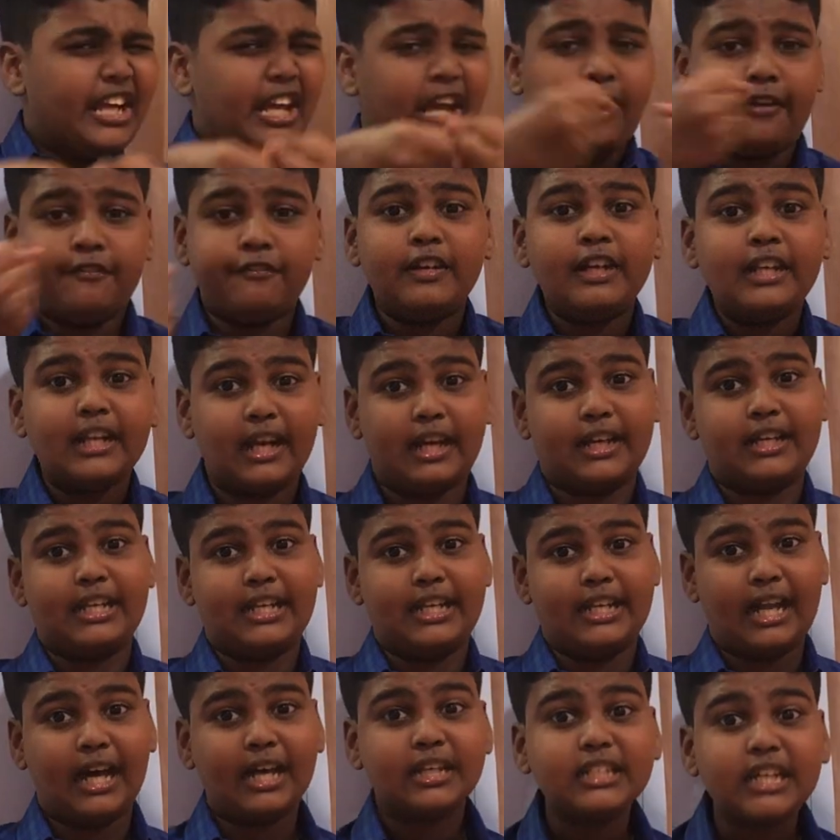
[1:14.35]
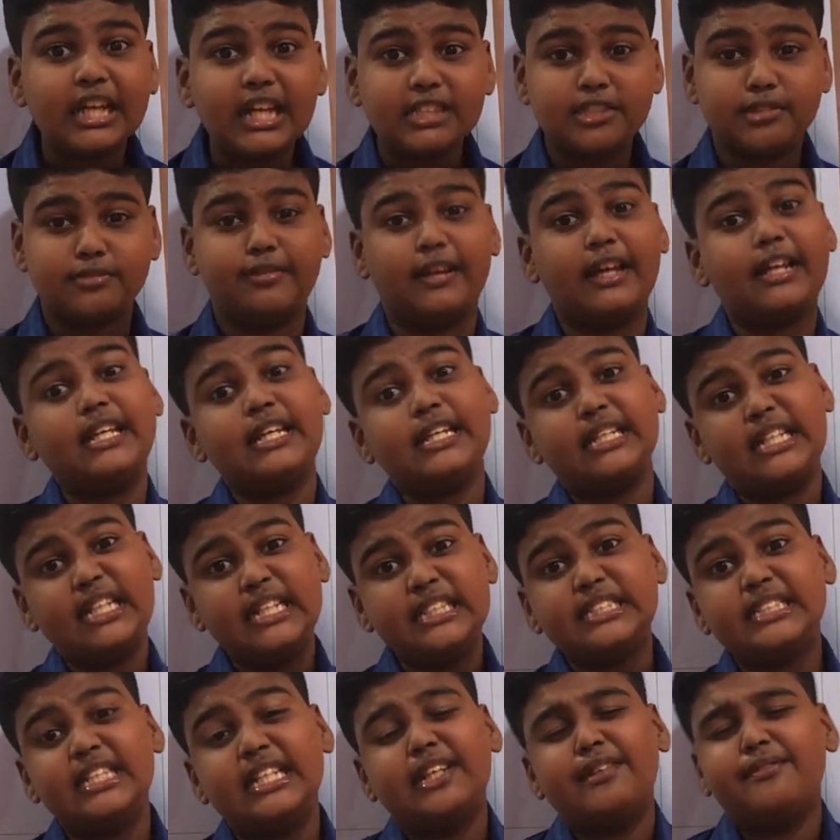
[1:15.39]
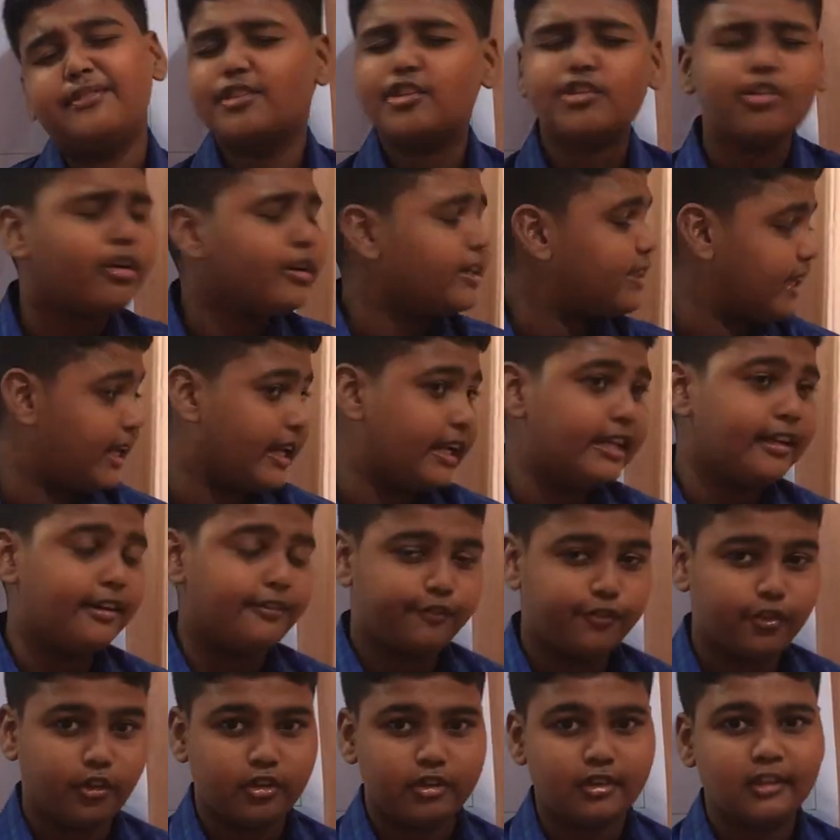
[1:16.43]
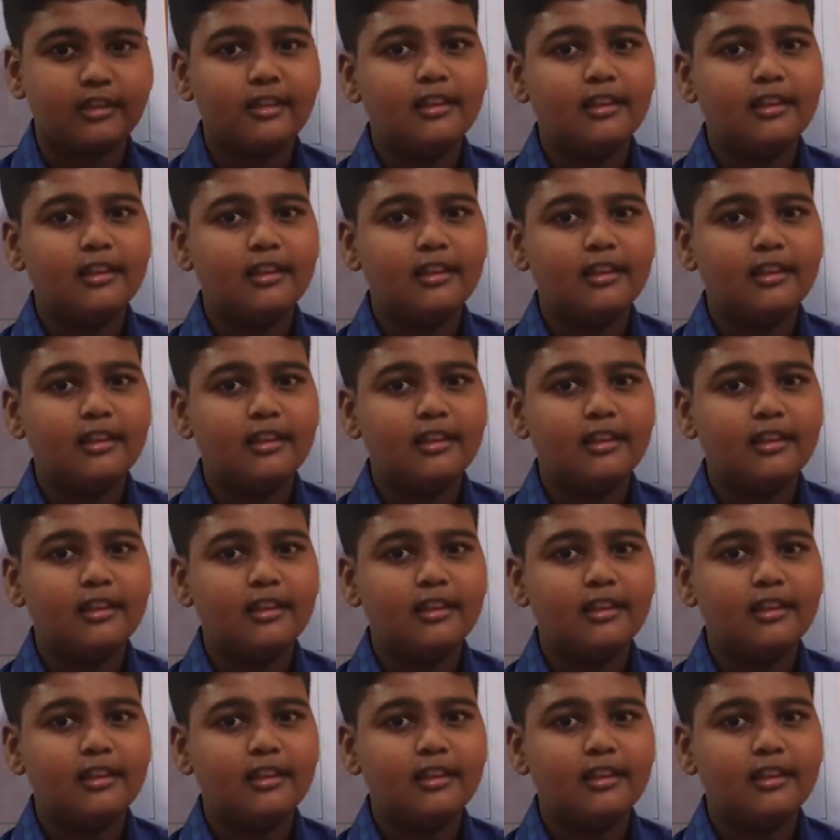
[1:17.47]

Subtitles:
heavy luggage very easily without any effort.